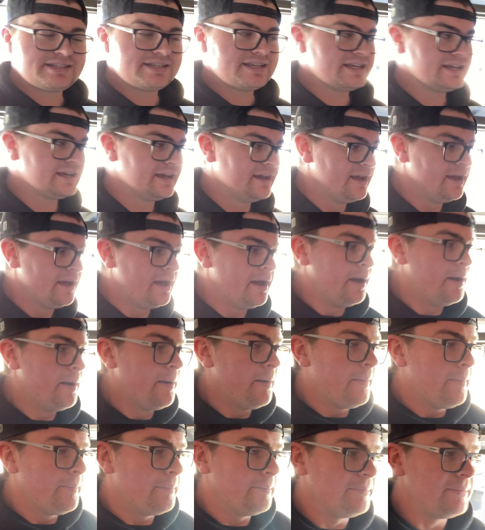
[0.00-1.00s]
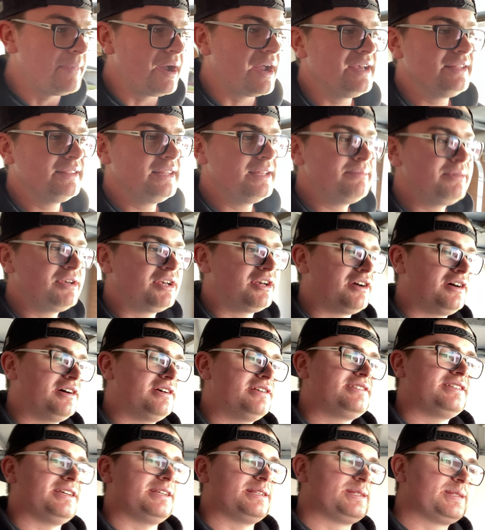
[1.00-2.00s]
here, mainly
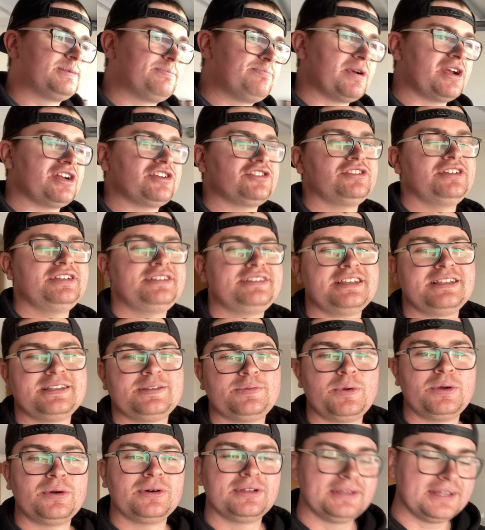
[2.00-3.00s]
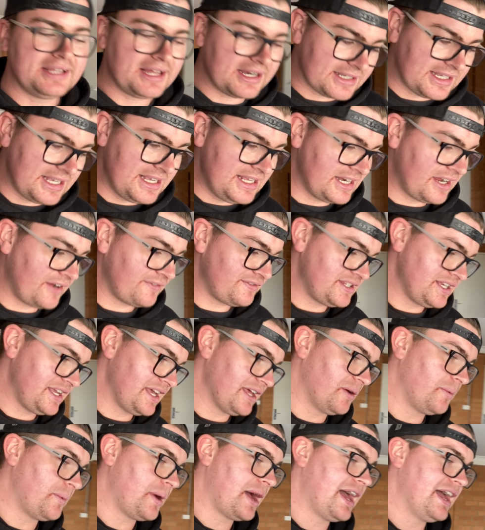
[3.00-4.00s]
because, especially since we were lucky enough to
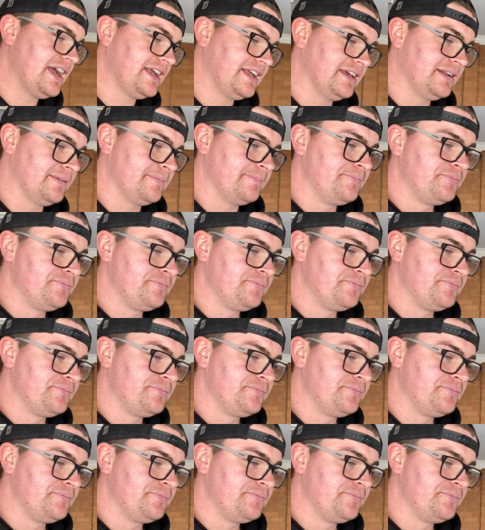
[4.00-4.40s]
get a wagon,